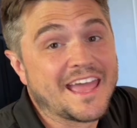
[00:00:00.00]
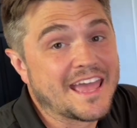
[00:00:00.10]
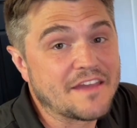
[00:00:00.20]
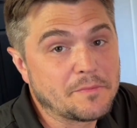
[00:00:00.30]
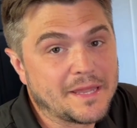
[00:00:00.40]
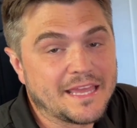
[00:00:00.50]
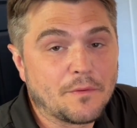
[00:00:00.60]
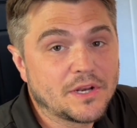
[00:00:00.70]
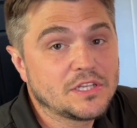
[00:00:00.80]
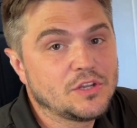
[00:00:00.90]
Hey everybody, I
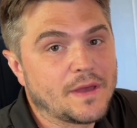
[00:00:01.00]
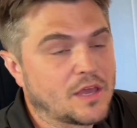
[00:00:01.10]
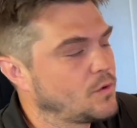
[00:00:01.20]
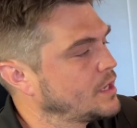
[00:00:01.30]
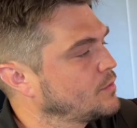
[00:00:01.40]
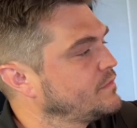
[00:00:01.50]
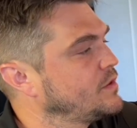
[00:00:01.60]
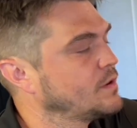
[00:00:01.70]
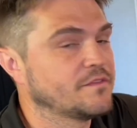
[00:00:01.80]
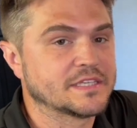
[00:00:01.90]
wanted to do a quick
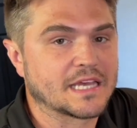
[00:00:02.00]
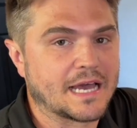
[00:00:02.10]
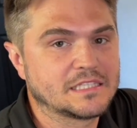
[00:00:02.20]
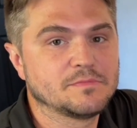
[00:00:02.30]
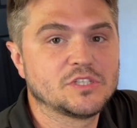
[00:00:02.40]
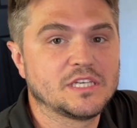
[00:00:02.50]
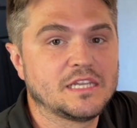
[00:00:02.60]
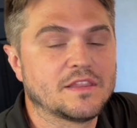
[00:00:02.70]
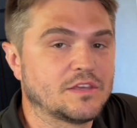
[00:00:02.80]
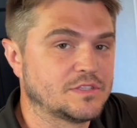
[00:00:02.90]
review of this ice
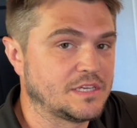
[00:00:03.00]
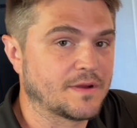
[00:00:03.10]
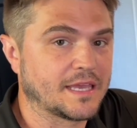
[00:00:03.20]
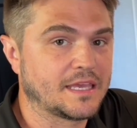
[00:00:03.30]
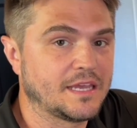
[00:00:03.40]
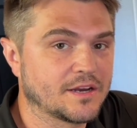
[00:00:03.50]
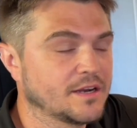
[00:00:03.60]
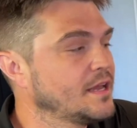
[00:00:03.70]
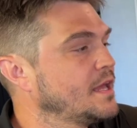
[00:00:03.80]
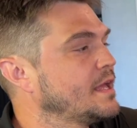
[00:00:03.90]
machine that you see right
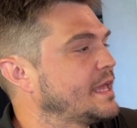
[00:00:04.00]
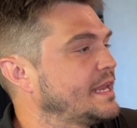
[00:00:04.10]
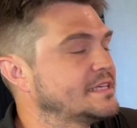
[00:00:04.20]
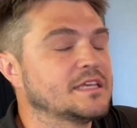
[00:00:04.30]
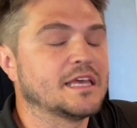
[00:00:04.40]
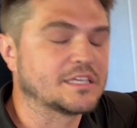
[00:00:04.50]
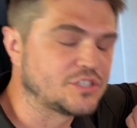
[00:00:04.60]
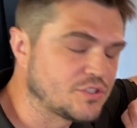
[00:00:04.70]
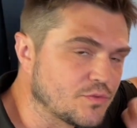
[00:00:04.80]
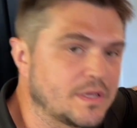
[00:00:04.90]
here. It is
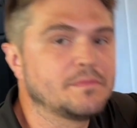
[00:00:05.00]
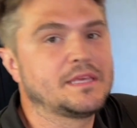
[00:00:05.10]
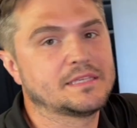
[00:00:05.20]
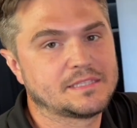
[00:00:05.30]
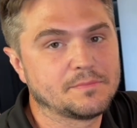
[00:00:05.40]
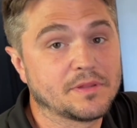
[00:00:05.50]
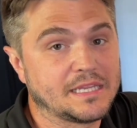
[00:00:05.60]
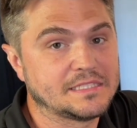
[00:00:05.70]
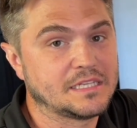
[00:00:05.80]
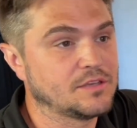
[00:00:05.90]
extremely simple and
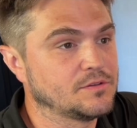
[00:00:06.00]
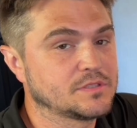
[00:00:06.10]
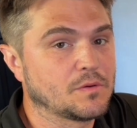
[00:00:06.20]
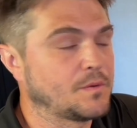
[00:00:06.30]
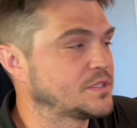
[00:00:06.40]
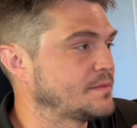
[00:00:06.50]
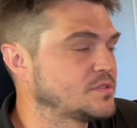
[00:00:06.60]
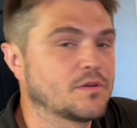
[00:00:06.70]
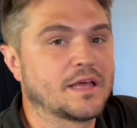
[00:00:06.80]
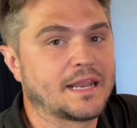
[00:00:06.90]
easy to use, which I'm
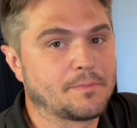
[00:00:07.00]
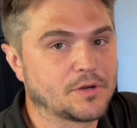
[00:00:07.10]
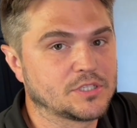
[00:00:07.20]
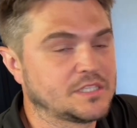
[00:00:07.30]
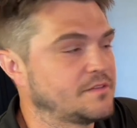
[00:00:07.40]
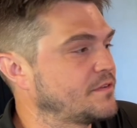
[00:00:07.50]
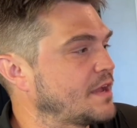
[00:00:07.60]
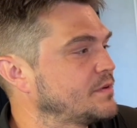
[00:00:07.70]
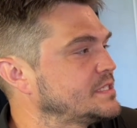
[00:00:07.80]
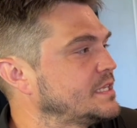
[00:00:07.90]
so glad I purchased it for
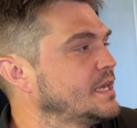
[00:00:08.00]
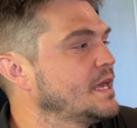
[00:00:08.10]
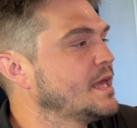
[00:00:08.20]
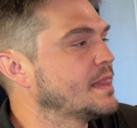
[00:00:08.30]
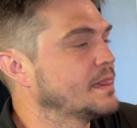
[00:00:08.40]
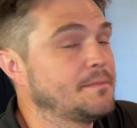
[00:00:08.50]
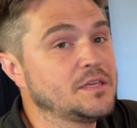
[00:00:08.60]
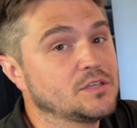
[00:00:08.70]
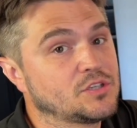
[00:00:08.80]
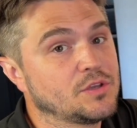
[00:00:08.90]
that reason. Let
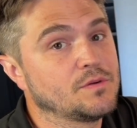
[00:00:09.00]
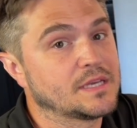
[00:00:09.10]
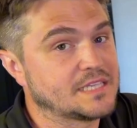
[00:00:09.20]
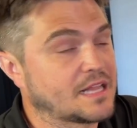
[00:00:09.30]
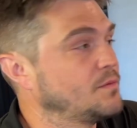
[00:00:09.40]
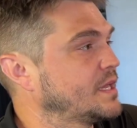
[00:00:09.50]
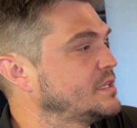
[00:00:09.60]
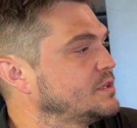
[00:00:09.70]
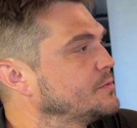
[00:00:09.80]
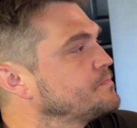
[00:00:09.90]
me show you exactly what it can do.